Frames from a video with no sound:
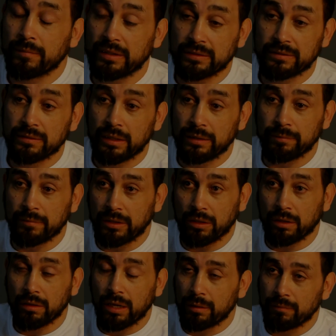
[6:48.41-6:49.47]
And you
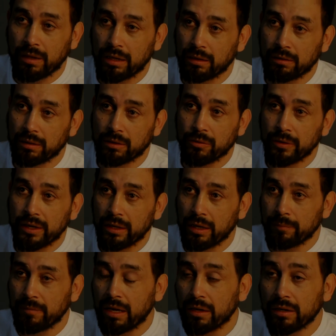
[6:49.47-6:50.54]
know, I'm not gonna quit.
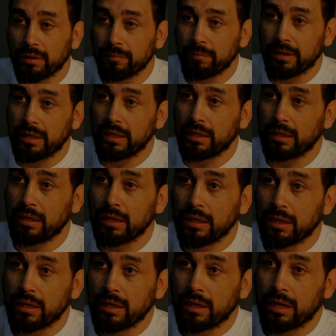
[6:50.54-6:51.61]
I'm not gonna be
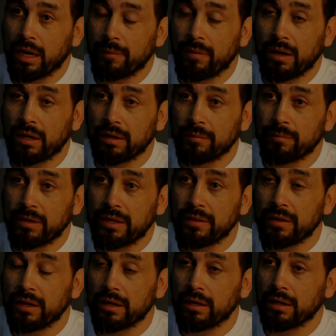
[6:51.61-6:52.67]

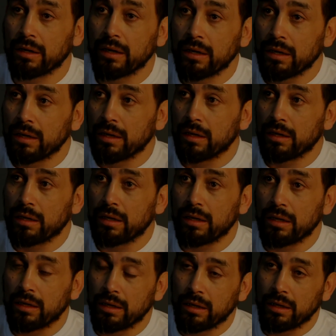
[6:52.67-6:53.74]
there
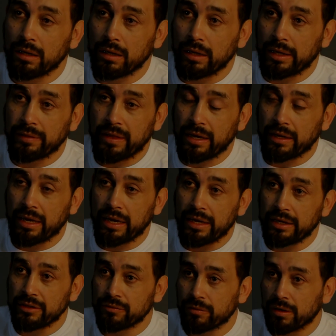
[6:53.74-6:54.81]
in that
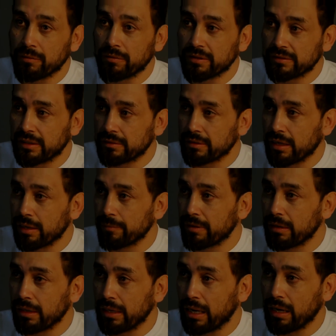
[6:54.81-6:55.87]
cage where I was at time,
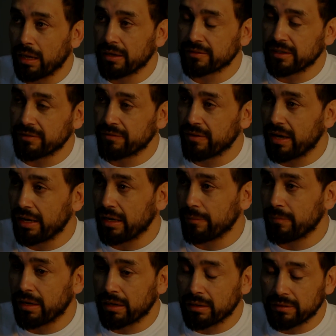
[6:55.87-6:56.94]
and I lost that fight.
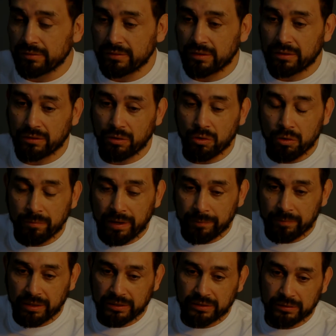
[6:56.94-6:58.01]
I'm not gonna sit there and hold
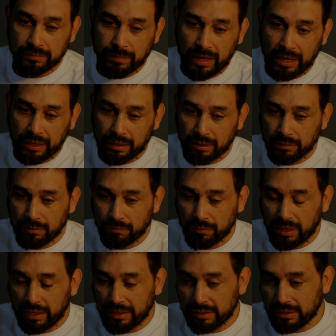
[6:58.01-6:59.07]
my punches back
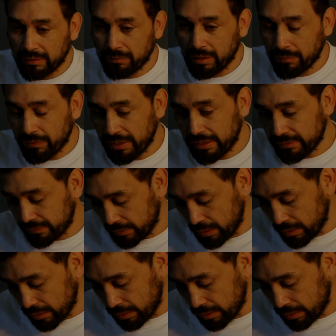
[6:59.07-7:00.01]
when I went against